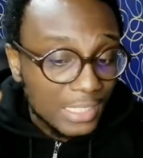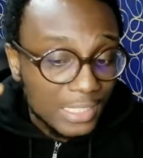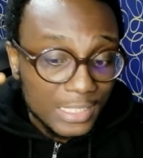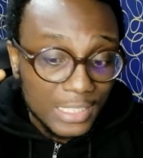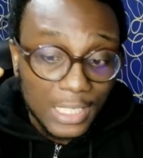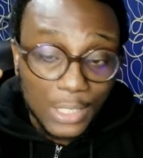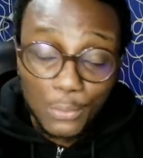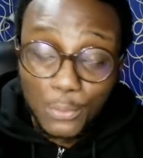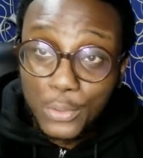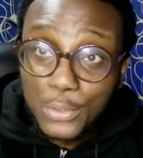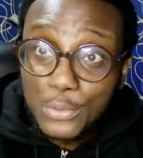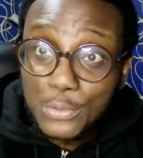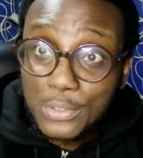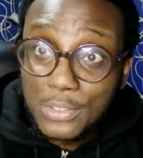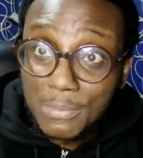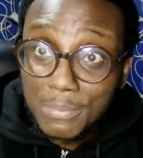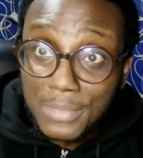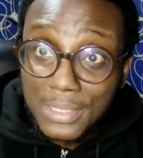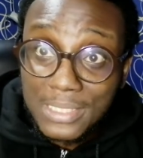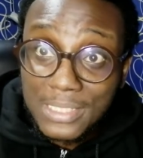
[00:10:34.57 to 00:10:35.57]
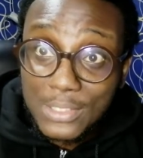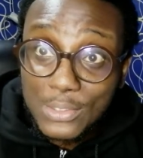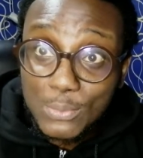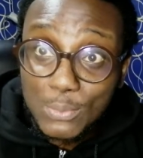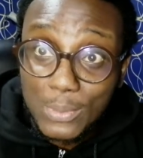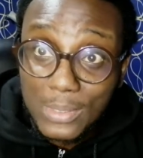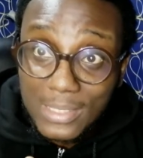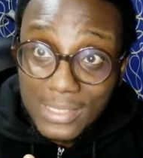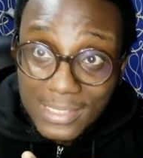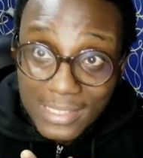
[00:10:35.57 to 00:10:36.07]
They are going to the meetings
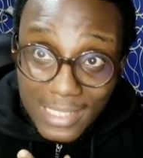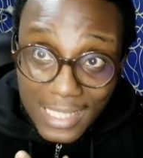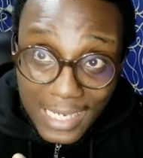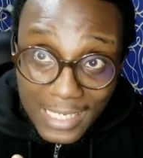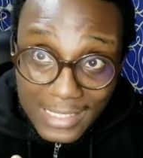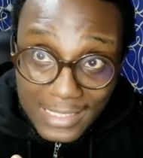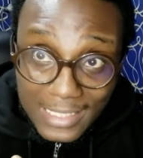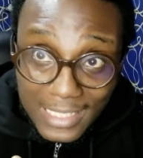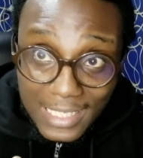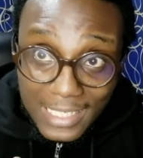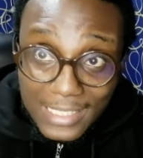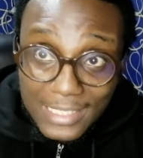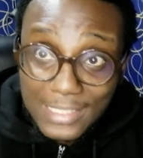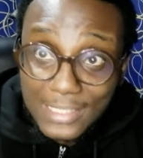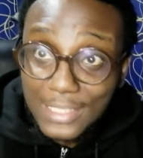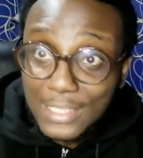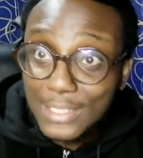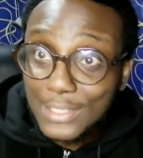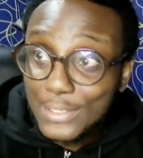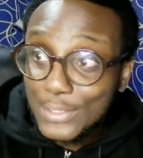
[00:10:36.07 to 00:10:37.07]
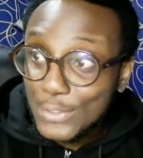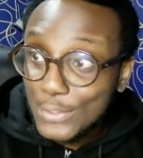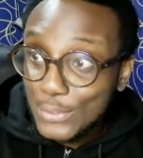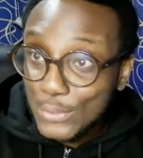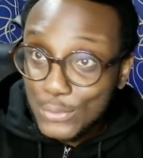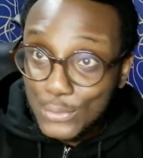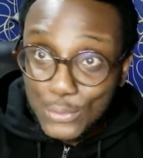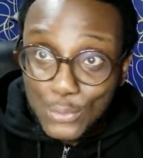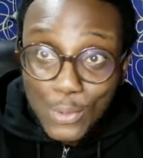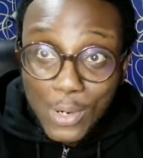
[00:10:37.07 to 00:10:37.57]
with slide decks.
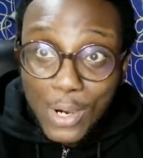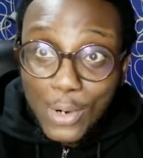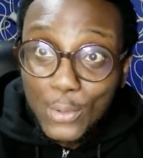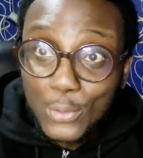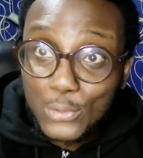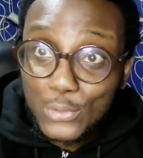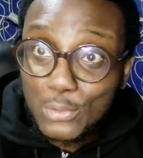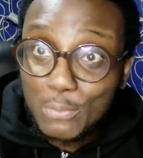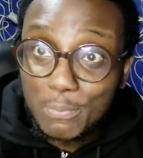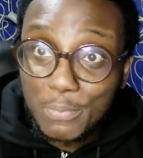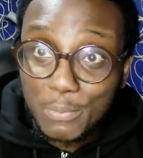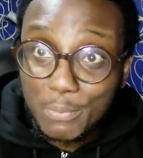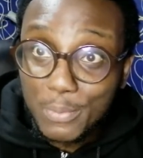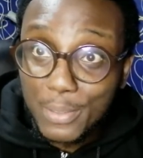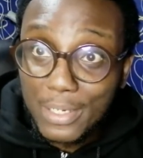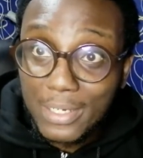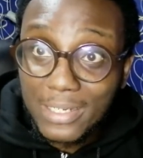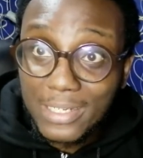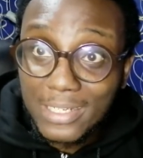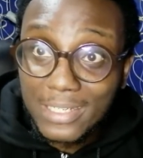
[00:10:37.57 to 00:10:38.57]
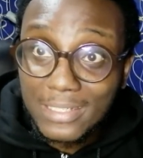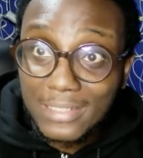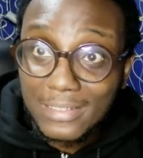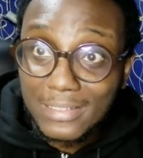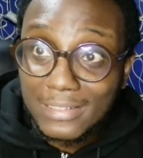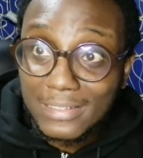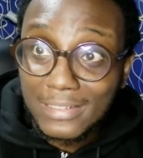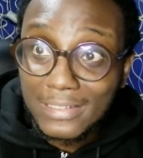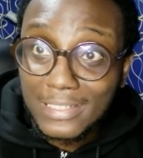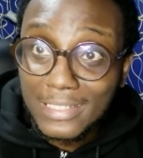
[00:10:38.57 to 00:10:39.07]
You are also preparing
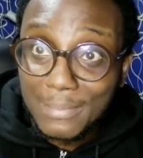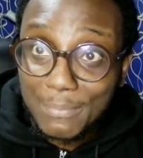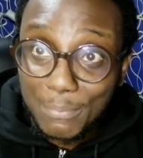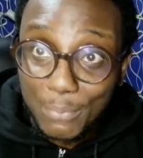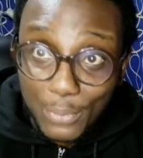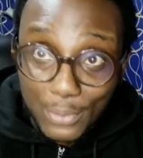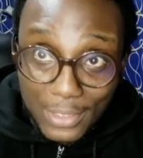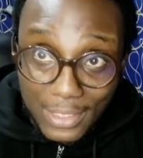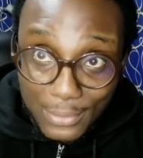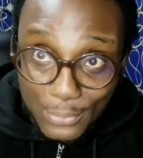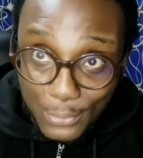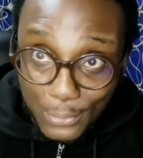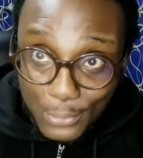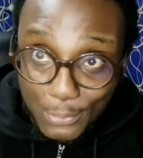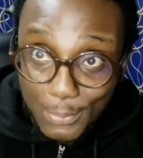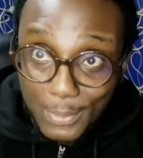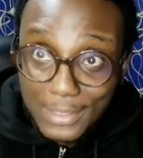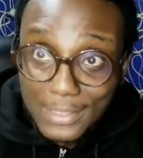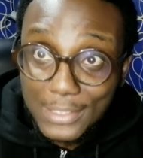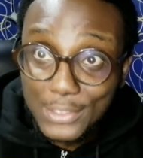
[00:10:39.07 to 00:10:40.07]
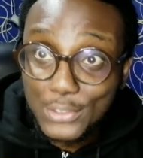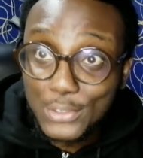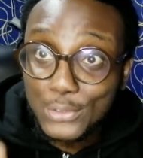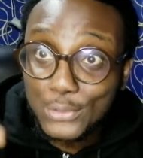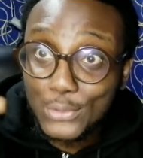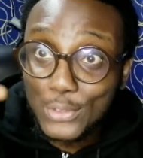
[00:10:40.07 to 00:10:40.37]
the important documentation.